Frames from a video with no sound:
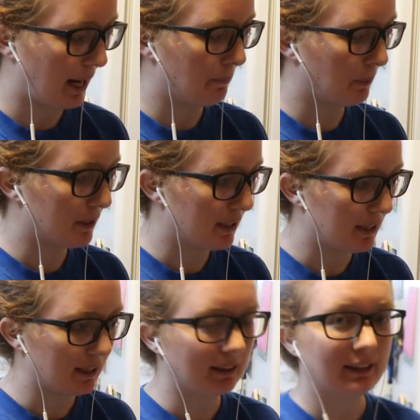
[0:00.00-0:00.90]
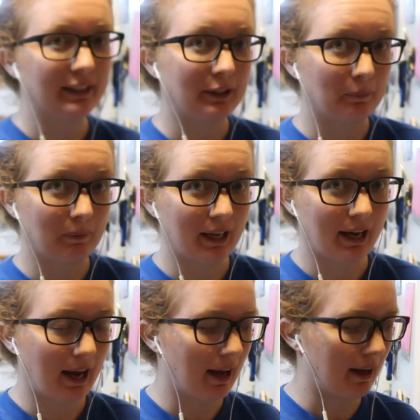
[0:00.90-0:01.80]
I put it in a little
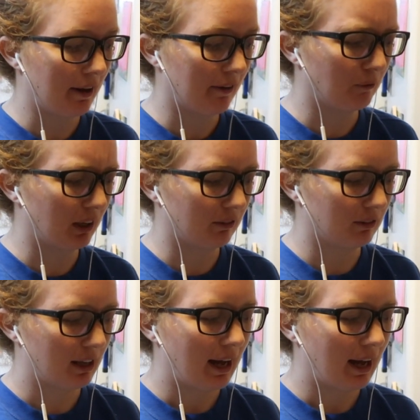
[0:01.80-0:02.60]
bit, well,